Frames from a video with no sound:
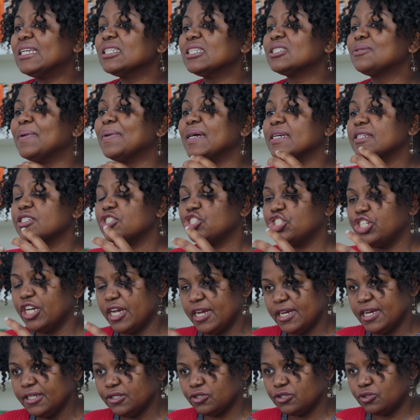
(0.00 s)
might
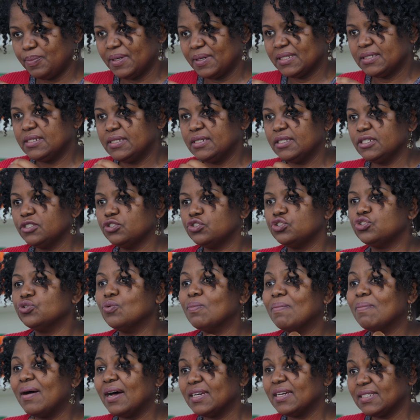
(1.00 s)
change, but at least you
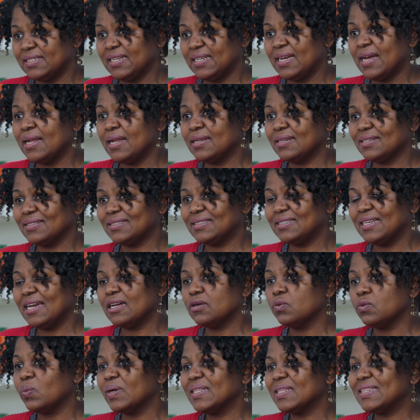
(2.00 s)
must understand
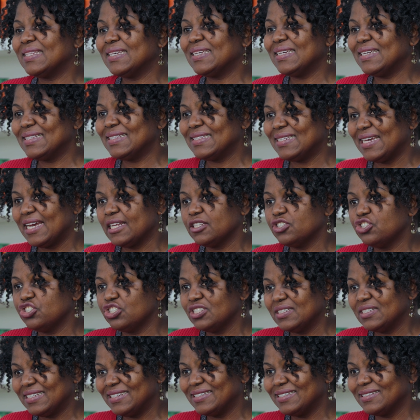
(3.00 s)
what the intention
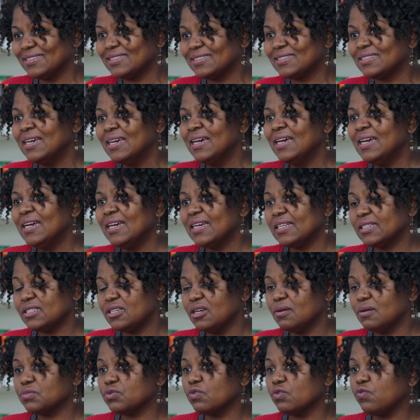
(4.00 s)
is in terms
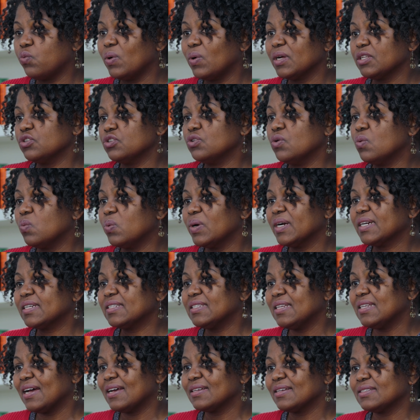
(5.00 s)
of what your work
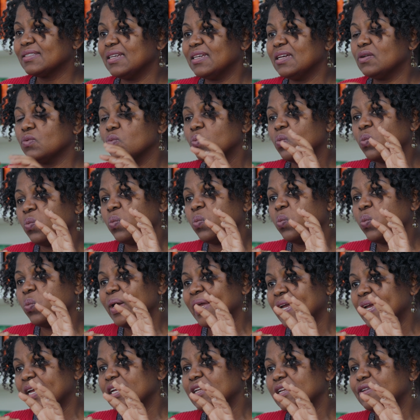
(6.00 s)
does and where
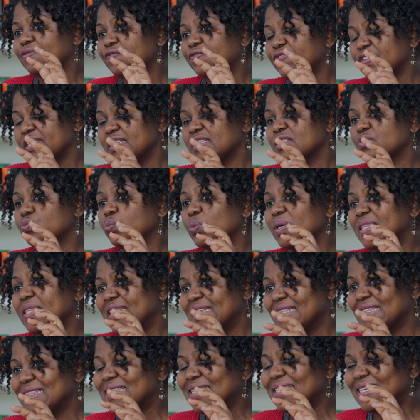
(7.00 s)
it fits within
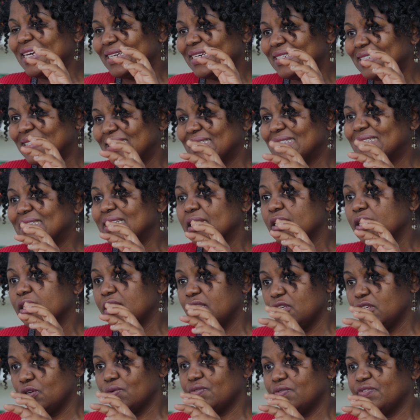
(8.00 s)
the existing
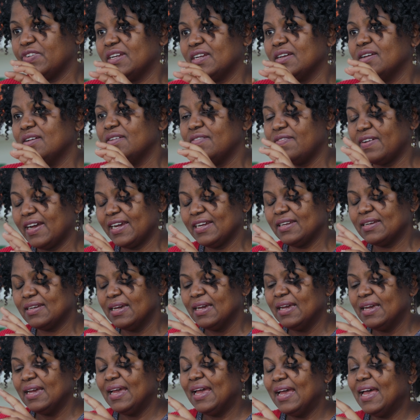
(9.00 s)
theory, right?
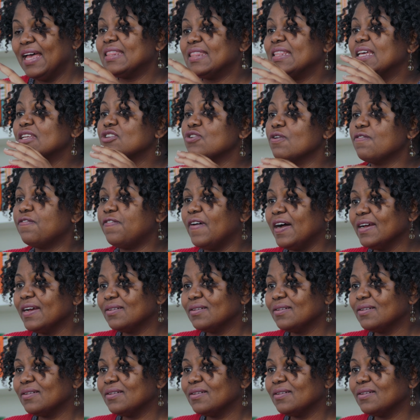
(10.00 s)
And then your final